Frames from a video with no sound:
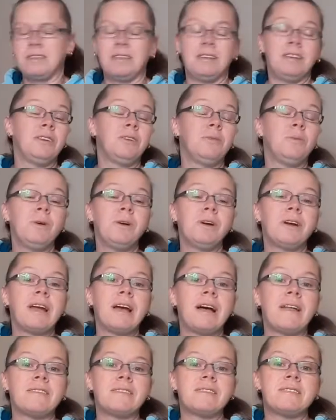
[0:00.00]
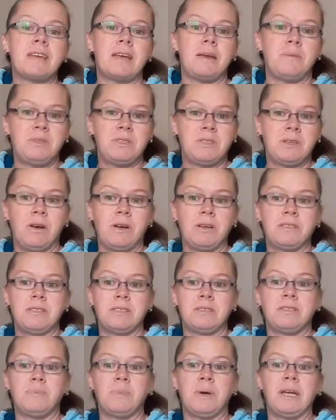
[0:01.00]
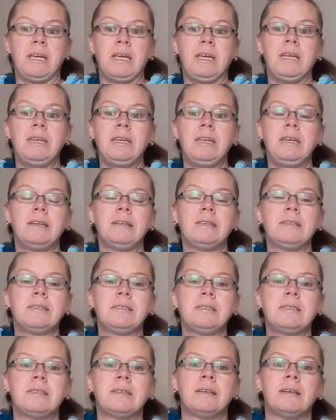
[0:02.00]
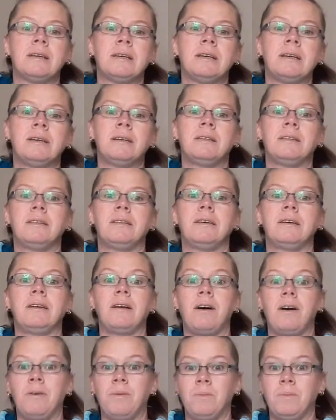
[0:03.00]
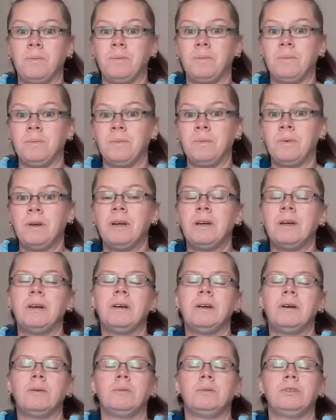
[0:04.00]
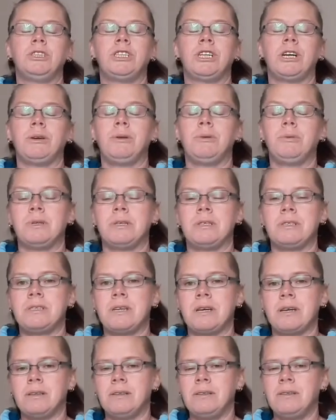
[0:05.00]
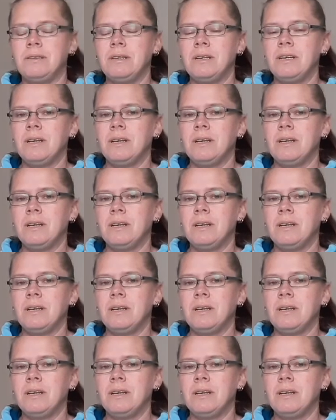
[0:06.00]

It'll work out the same size as my Indians that I will show you in a second.